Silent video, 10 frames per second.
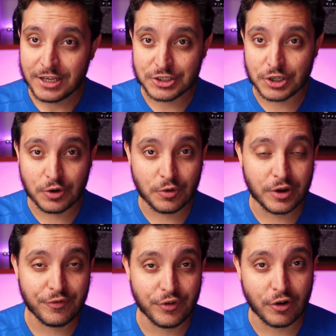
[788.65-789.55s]
So
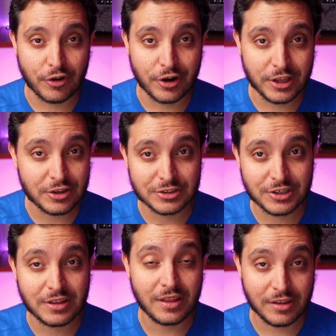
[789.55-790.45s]
if you're
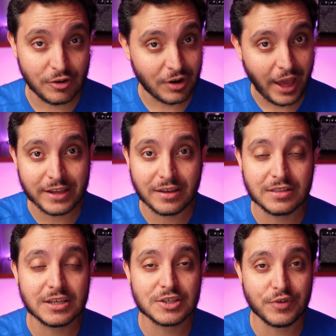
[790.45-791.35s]
interested and you liked
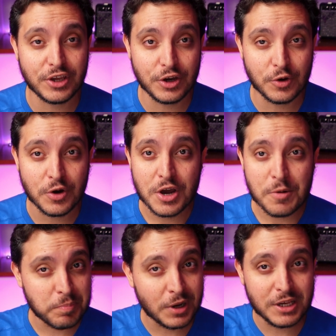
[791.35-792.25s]
this video,
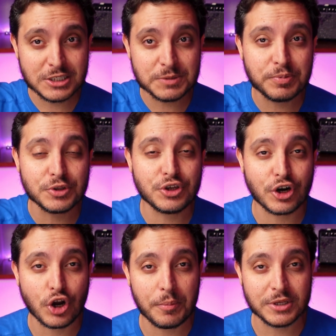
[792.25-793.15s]
please put your
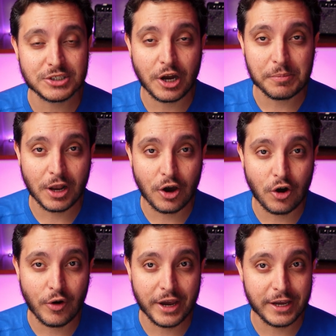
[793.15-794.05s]
comments down
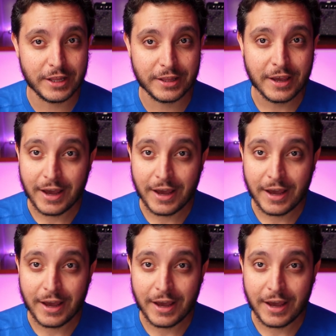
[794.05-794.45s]
below, and